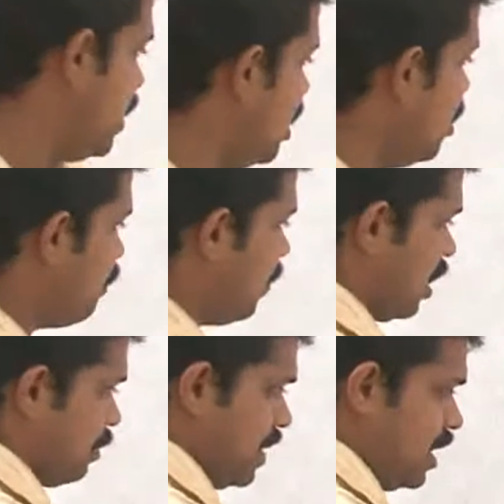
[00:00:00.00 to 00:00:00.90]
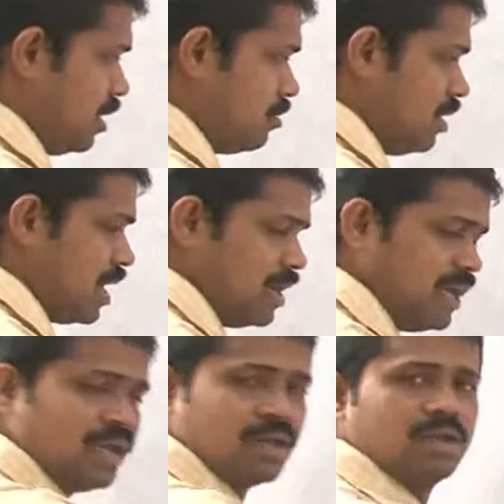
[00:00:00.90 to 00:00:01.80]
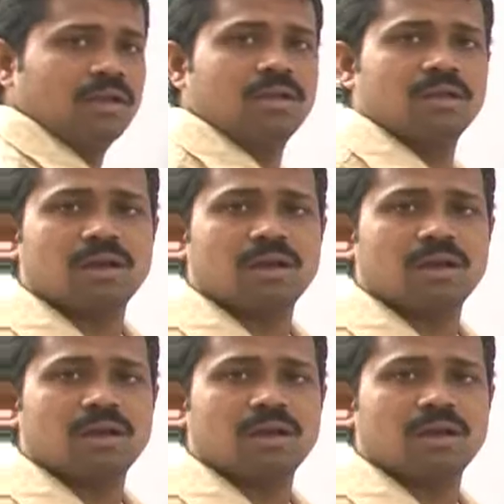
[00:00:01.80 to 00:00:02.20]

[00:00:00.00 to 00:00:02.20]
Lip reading: field perpendicularly.